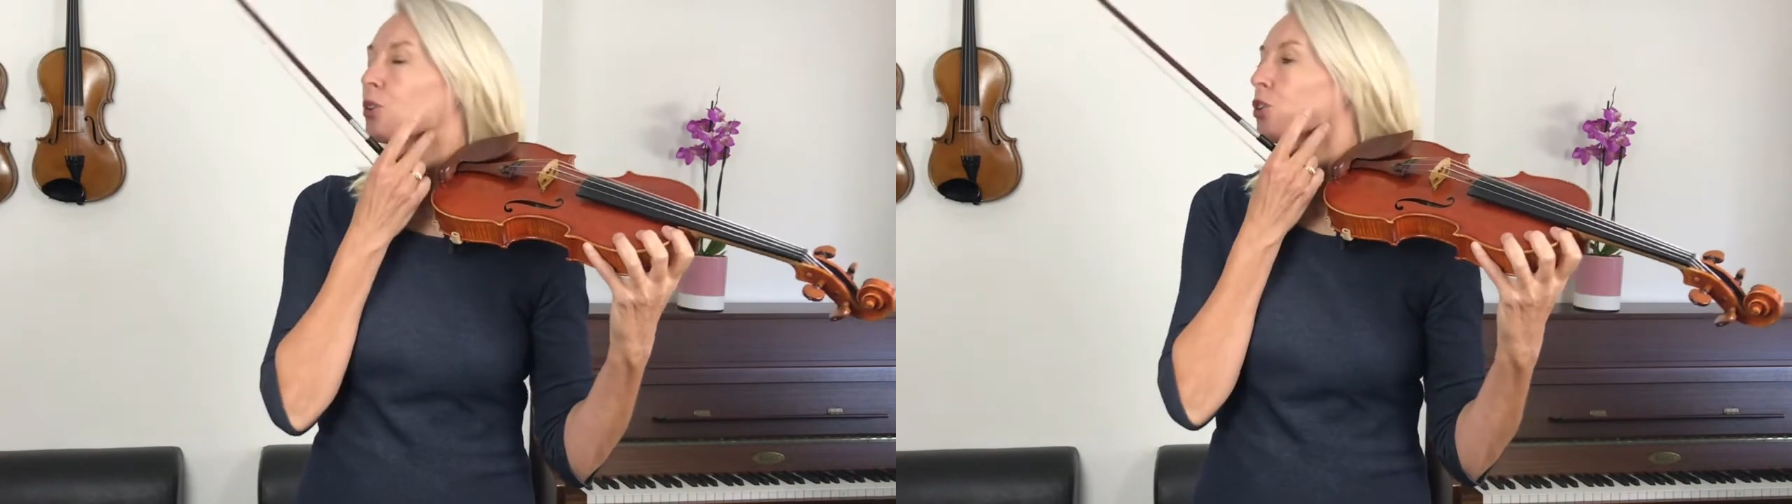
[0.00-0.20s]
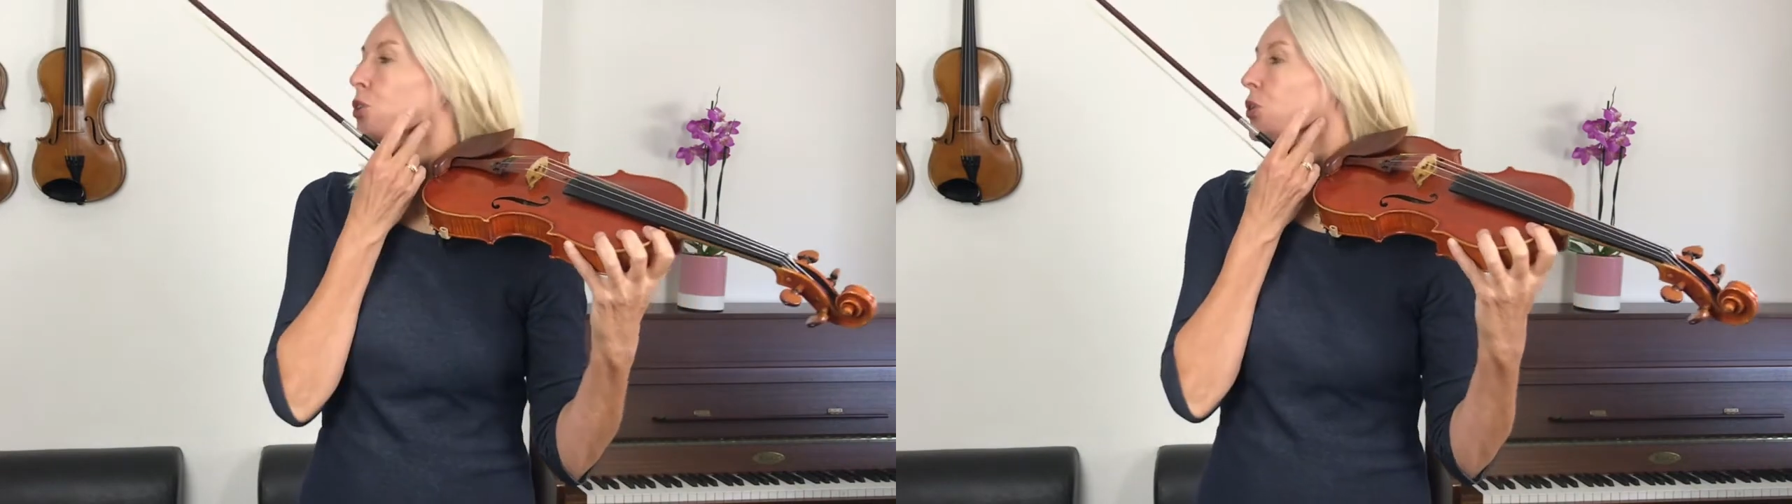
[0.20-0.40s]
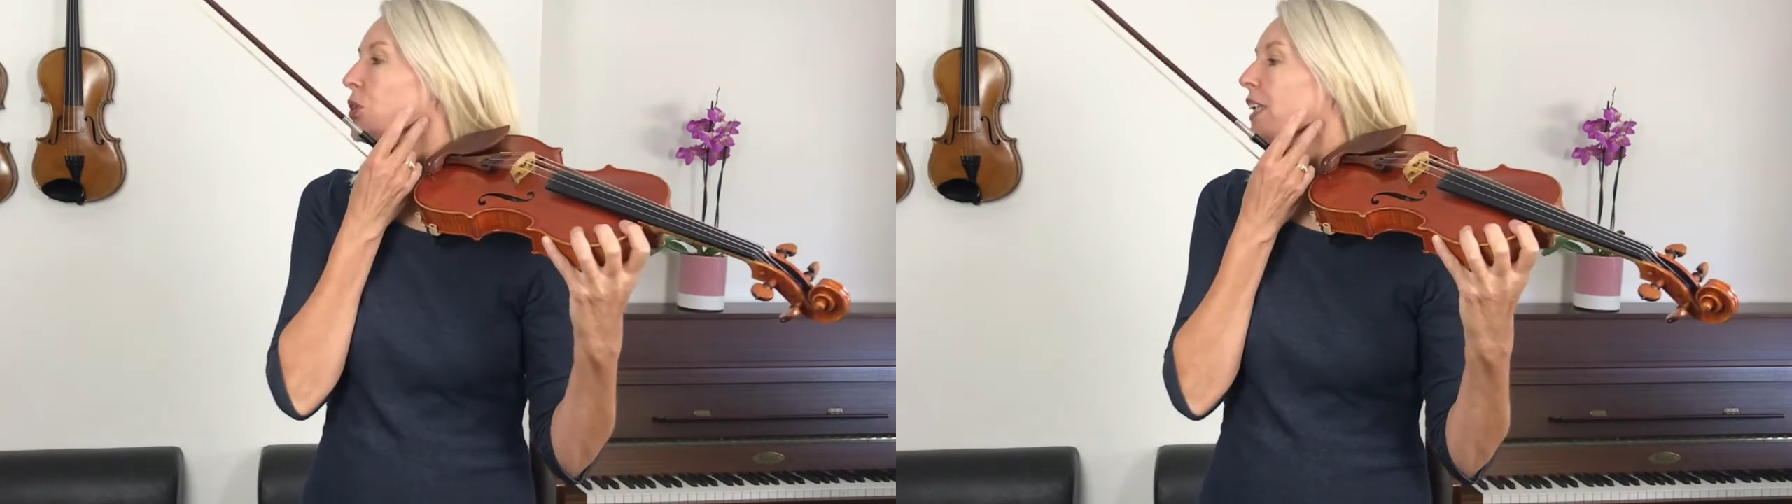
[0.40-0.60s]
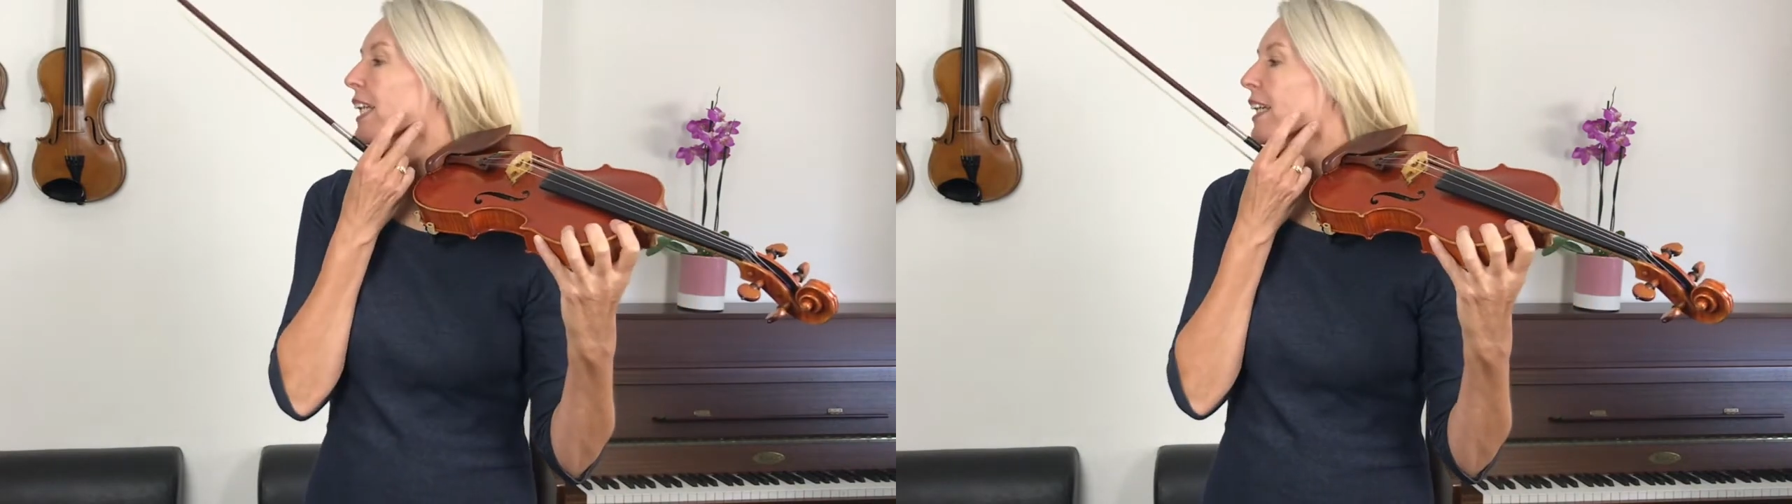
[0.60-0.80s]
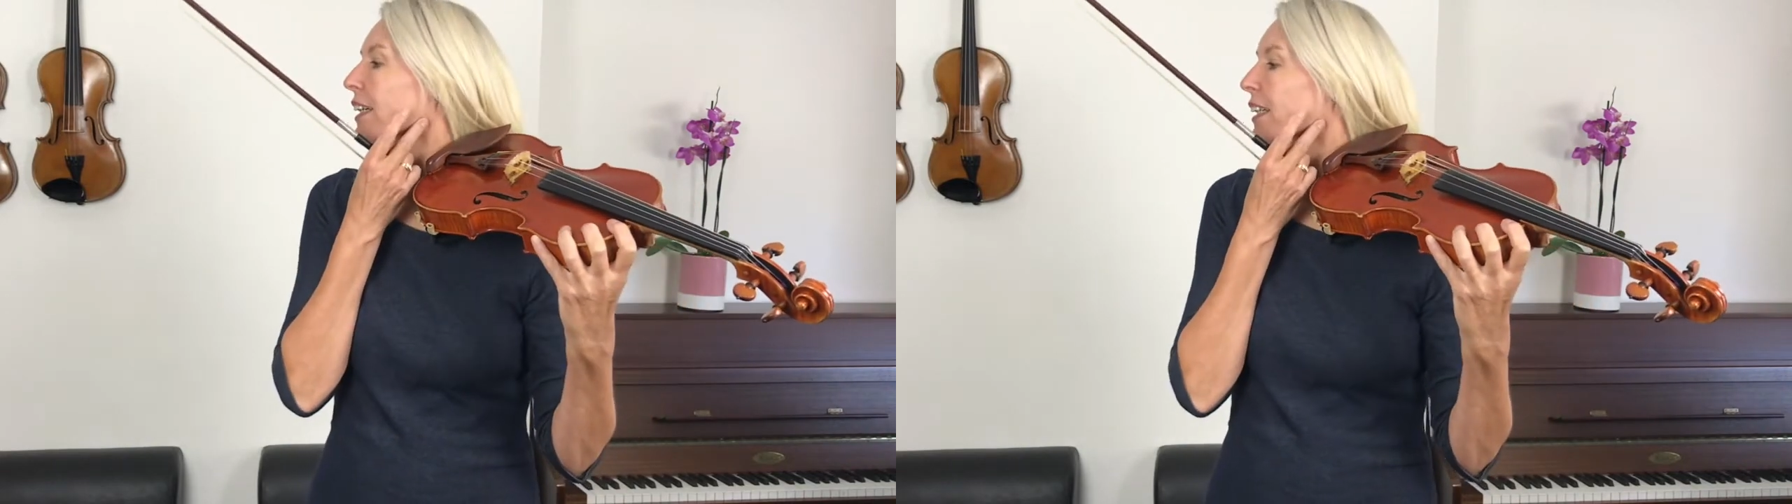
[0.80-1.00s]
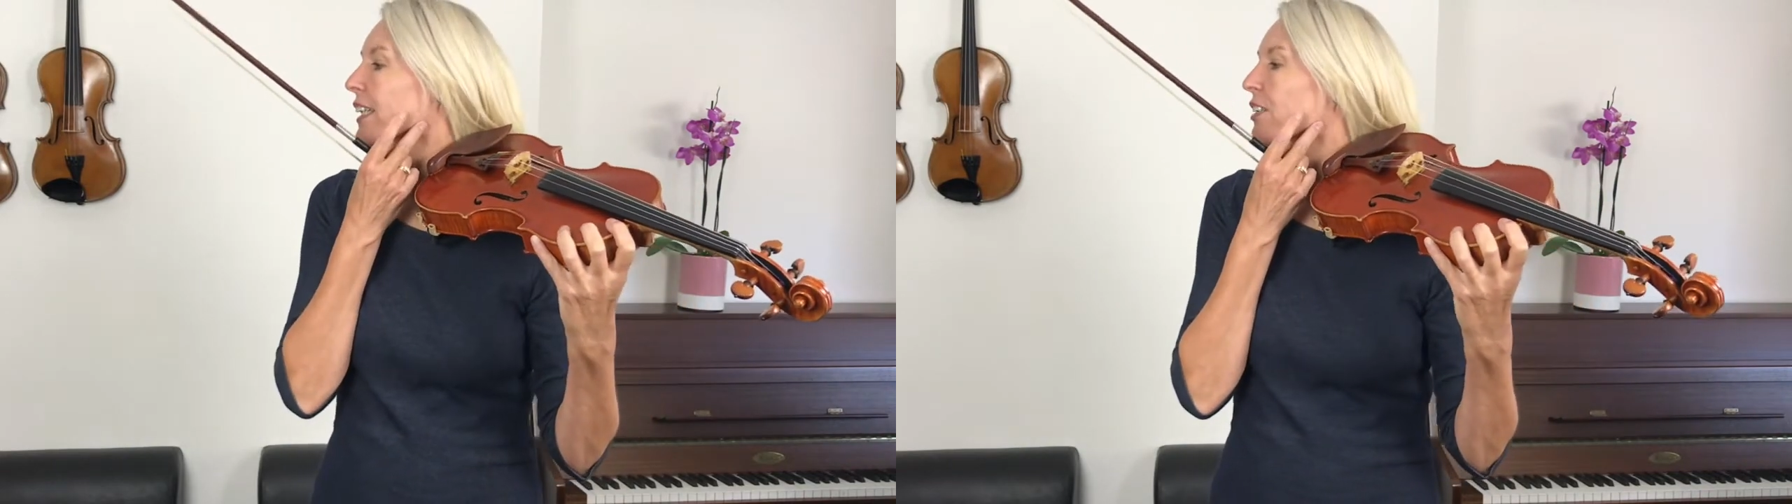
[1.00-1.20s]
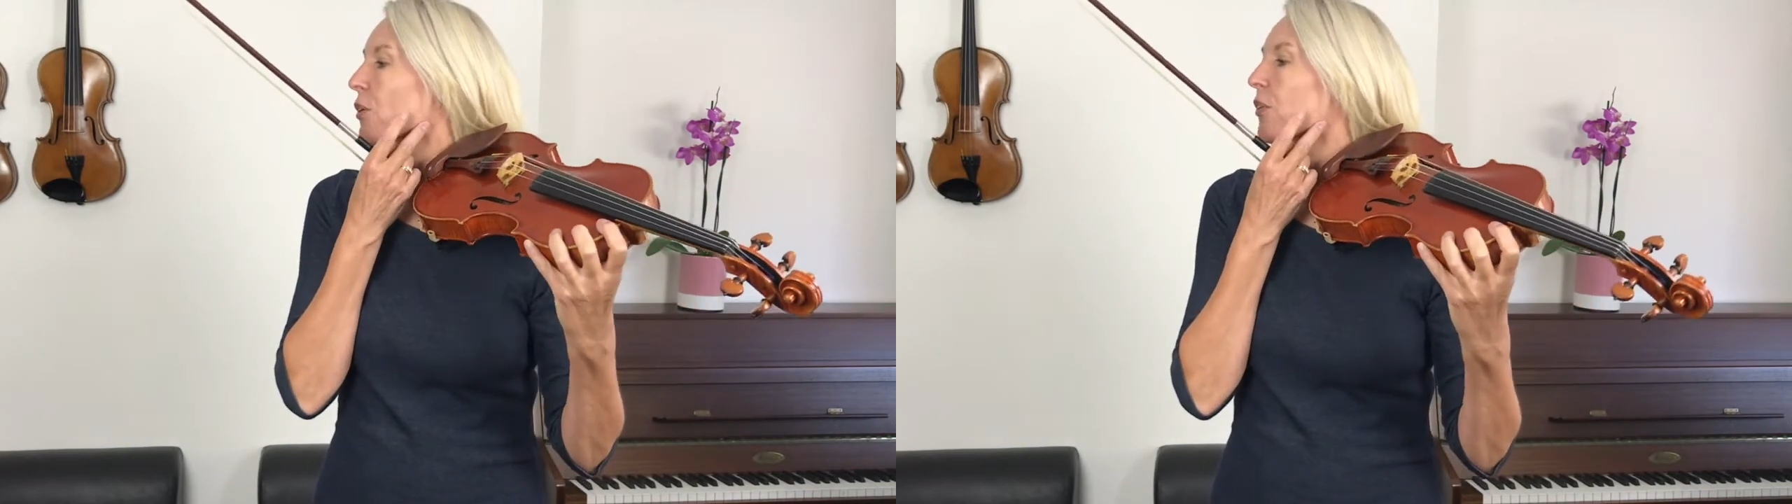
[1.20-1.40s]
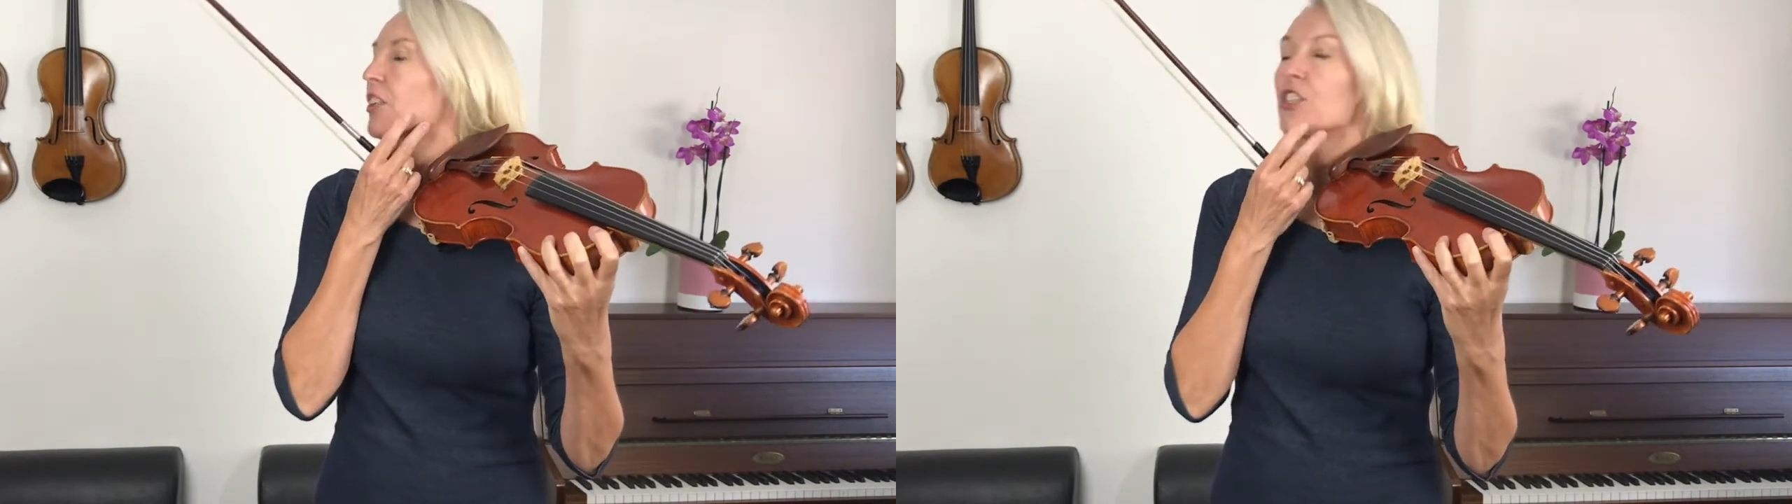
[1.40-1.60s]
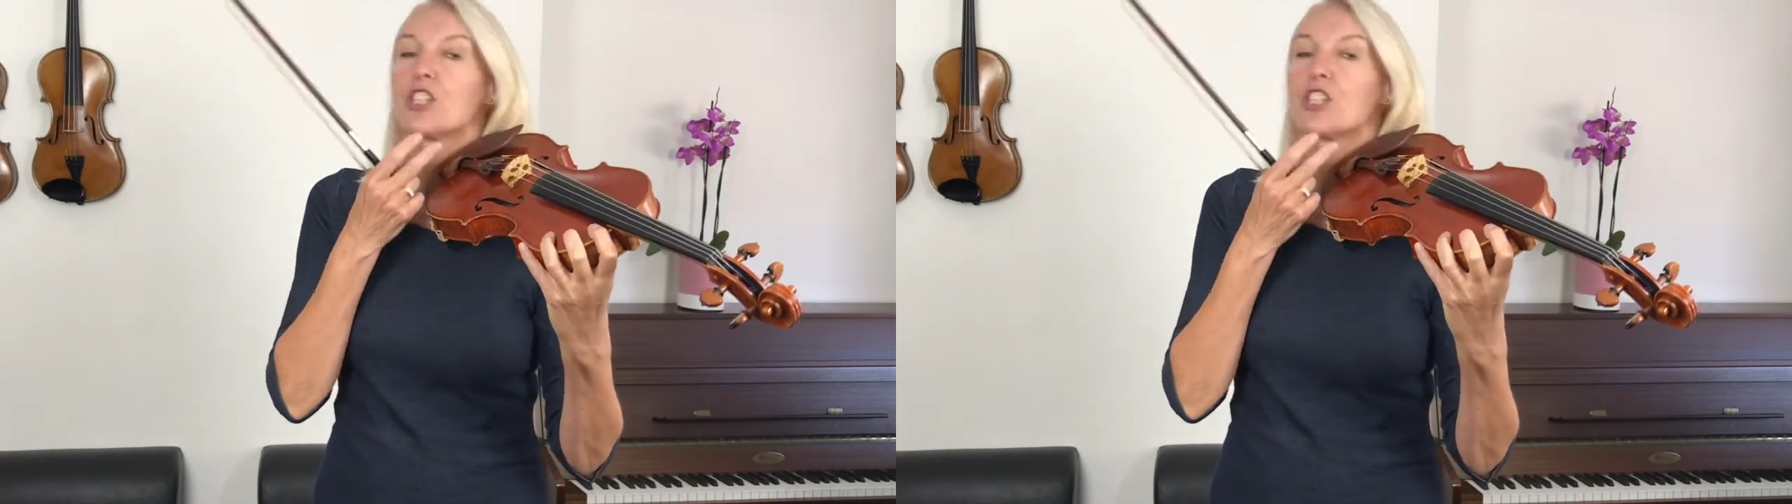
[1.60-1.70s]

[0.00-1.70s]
jaw here is on the